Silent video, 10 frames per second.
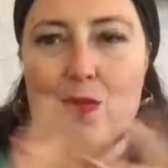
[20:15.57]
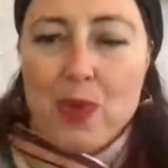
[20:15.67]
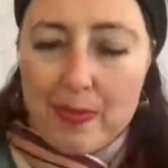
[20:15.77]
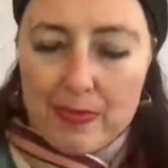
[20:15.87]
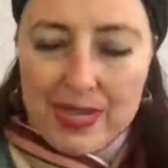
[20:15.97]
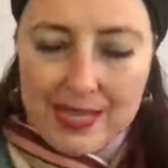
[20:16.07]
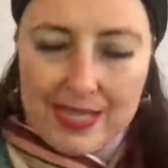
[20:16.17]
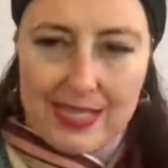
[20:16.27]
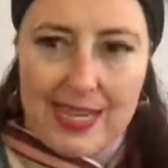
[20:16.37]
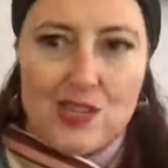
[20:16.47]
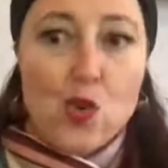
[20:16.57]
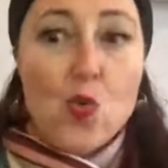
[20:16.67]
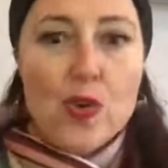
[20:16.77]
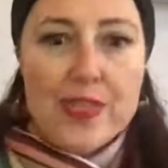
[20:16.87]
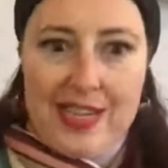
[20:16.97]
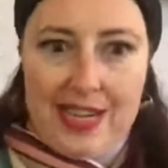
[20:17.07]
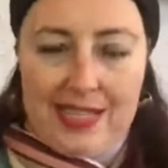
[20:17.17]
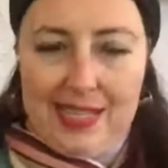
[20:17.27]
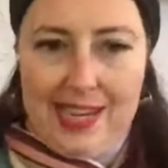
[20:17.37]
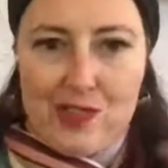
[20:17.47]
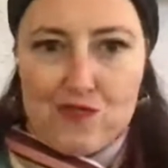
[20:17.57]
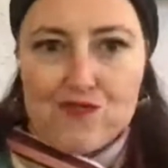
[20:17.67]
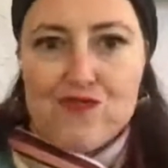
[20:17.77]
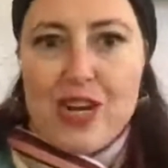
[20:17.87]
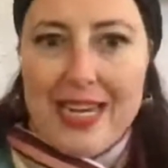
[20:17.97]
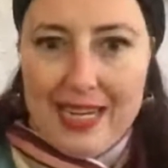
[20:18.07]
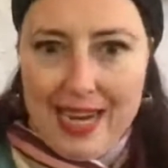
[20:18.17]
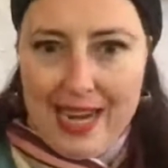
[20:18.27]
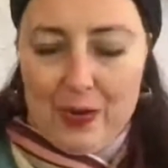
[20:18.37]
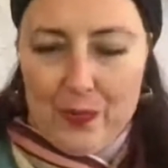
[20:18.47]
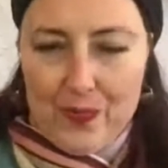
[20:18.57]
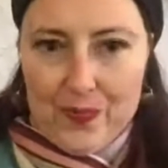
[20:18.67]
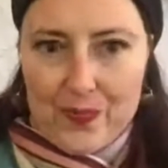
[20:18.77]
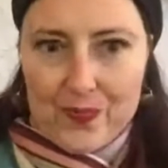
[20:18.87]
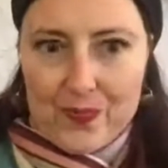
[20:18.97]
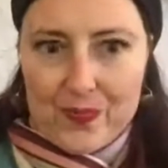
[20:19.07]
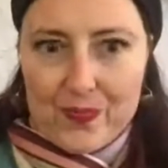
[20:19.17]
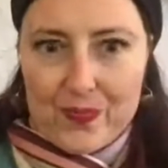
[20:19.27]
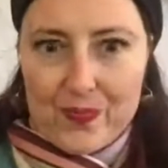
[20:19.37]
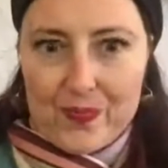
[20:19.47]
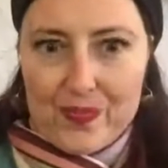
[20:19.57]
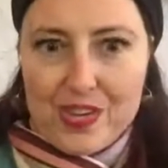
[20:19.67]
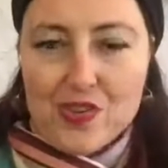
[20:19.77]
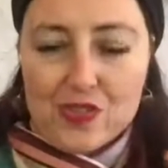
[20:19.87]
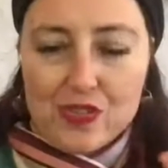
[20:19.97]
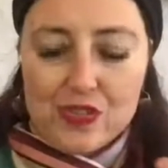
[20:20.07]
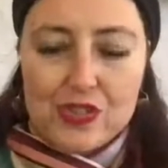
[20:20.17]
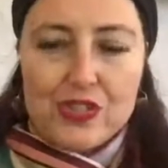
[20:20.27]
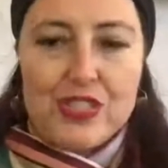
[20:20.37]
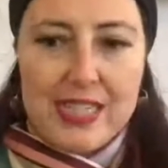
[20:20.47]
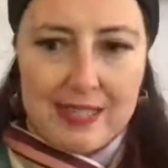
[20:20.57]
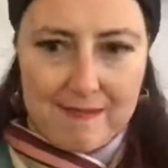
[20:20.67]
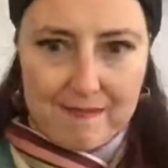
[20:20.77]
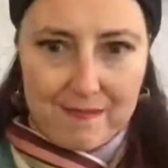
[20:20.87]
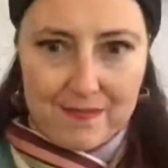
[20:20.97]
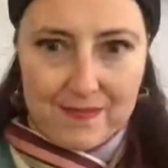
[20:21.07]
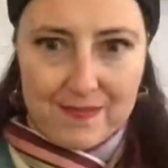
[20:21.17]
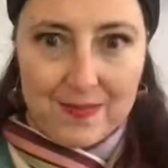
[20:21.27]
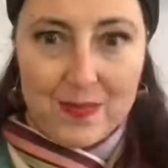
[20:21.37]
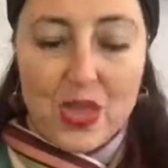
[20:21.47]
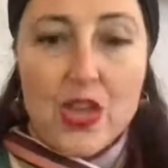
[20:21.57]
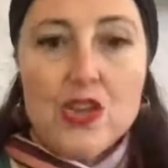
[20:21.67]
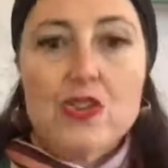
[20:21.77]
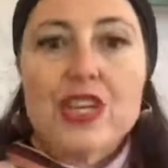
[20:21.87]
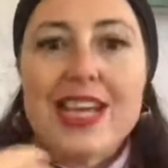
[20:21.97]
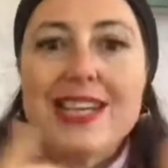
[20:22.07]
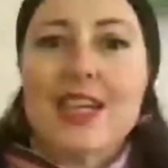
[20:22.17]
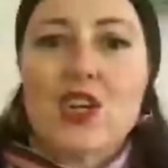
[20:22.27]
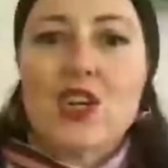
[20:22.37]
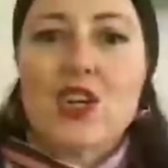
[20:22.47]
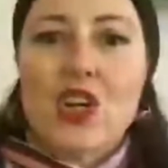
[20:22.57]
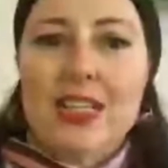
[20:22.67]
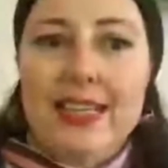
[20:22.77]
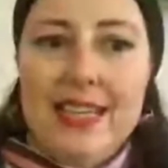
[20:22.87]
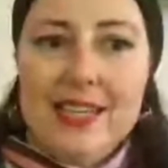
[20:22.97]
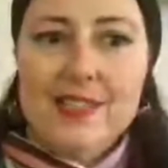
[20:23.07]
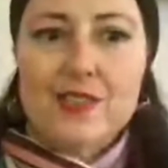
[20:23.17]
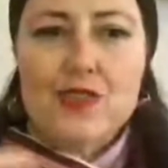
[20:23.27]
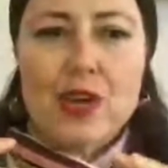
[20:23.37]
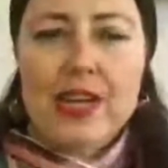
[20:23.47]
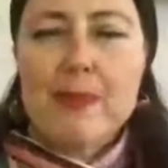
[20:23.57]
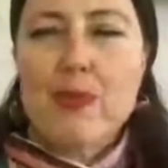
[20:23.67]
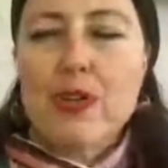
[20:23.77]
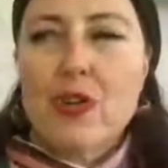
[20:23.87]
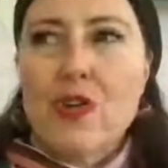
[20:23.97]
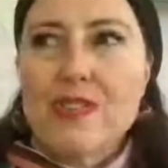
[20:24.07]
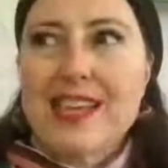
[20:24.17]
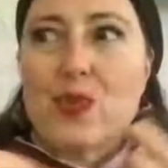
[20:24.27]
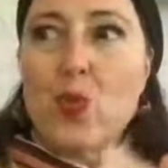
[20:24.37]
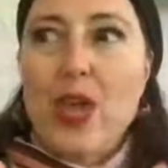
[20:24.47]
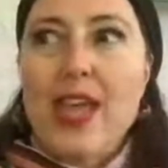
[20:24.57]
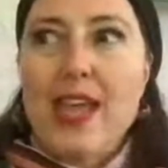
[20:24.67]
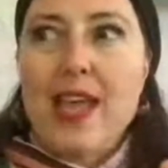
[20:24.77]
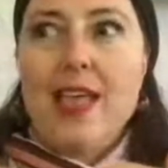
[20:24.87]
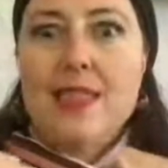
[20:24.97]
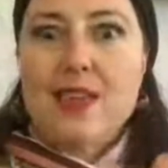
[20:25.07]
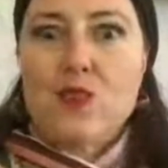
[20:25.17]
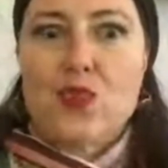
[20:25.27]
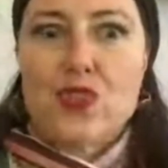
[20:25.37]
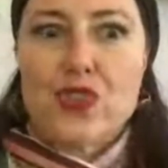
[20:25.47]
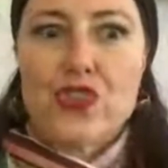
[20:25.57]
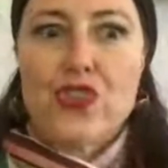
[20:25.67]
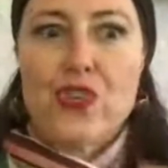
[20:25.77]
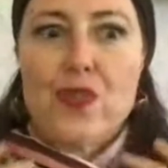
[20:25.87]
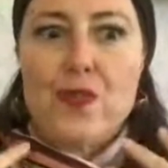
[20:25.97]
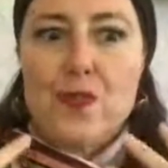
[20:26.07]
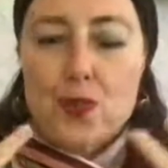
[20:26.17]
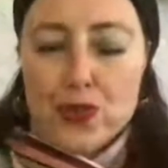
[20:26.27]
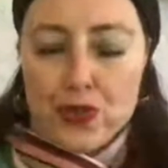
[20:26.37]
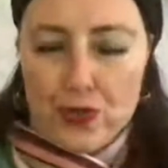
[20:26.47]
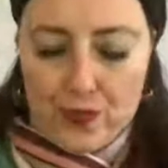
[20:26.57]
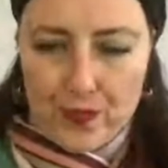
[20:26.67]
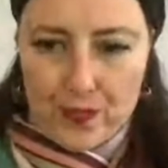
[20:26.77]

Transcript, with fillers: You're probably in this stage or the next stage right now. You're learning you're taking it all in, you're trying to put it all together in a way that works for you.